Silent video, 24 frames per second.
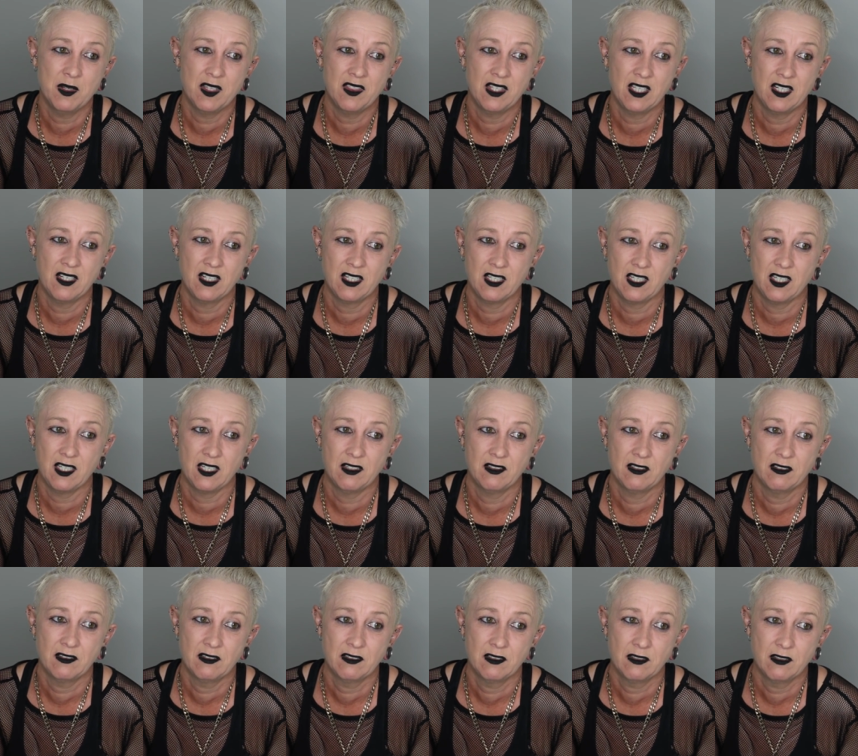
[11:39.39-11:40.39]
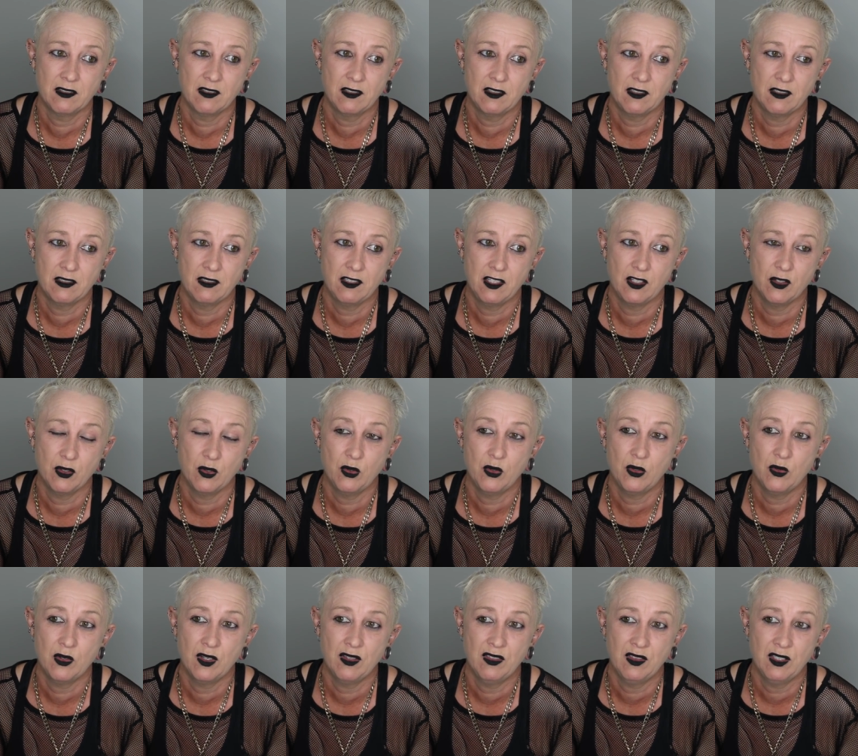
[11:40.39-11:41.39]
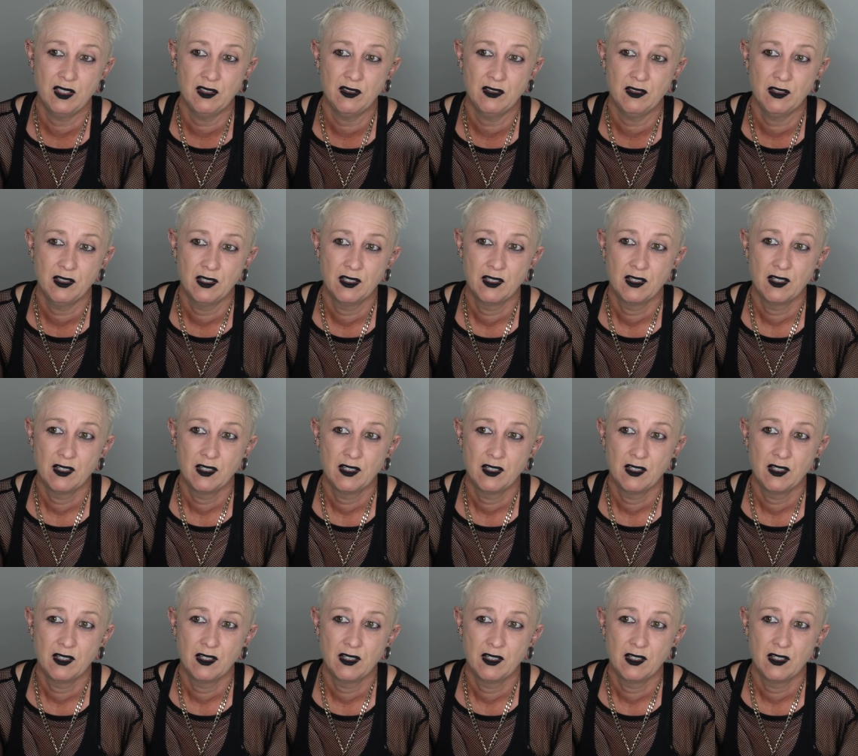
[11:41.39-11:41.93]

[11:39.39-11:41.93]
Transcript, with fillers: and then I'd get Jerry, you, and then